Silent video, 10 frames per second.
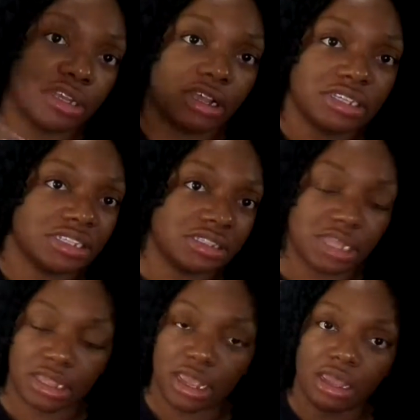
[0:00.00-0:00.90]
I didn't say
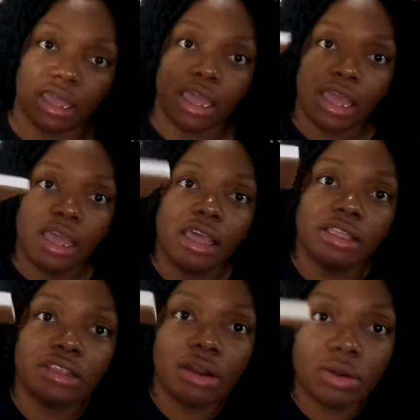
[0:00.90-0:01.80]
that.
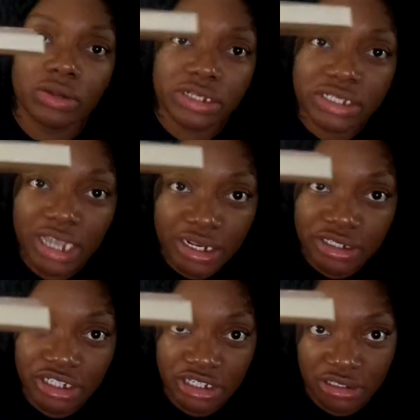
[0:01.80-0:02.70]
There are only 10
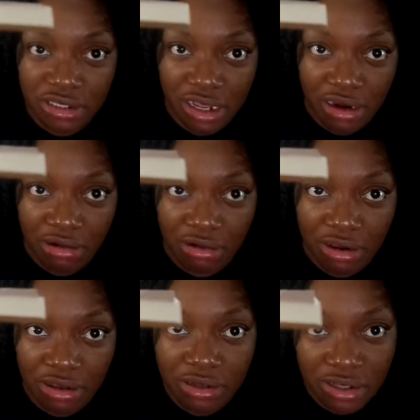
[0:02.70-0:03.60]
sheets there.
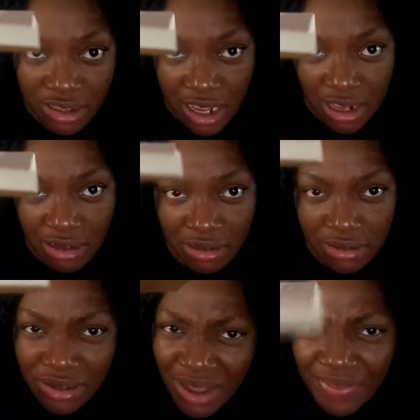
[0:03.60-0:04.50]
Look at that.
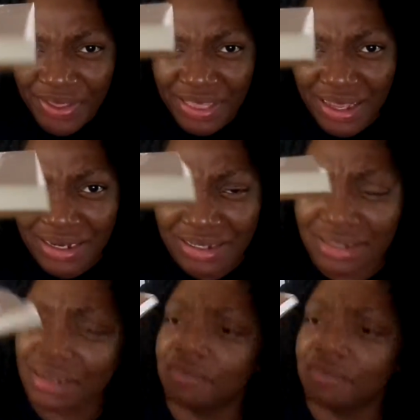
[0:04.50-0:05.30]
Look how thick that is.